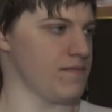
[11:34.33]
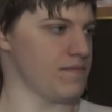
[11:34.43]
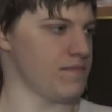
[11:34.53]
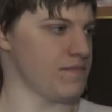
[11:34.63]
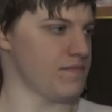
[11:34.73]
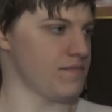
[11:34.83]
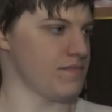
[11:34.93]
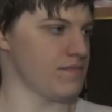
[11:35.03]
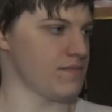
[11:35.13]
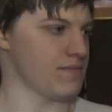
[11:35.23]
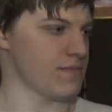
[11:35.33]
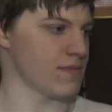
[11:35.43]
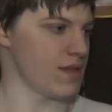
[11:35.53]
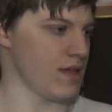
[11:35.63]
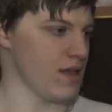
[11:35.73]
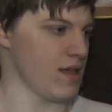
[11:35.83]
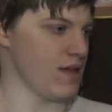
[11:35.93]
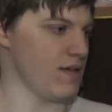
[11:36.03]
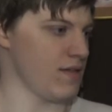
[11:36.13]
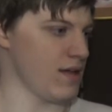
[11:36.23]

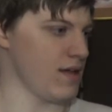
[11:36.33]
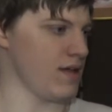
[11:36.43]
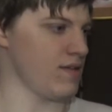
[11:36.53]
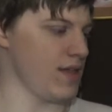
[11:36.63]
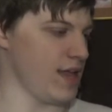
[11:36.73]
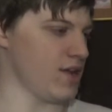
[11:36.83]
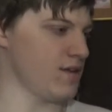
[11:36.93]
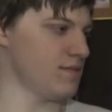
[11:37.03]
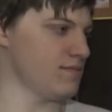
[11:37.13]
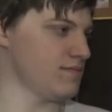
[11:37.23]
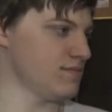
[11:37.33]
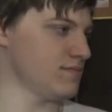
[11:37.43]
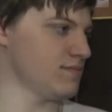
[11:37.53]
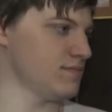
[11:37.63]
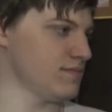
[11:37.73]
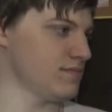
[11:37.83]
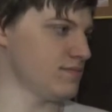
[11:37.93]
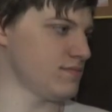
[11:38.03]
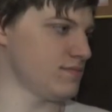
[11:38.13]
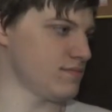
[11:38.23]

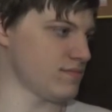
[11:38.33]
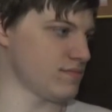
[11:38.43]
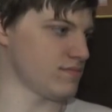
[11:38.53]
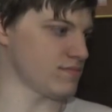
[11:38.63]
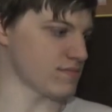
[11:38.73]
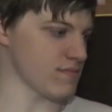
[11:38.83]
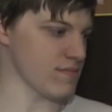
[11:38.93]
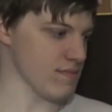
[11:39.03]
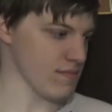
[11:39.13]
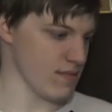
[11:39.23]
[no speech]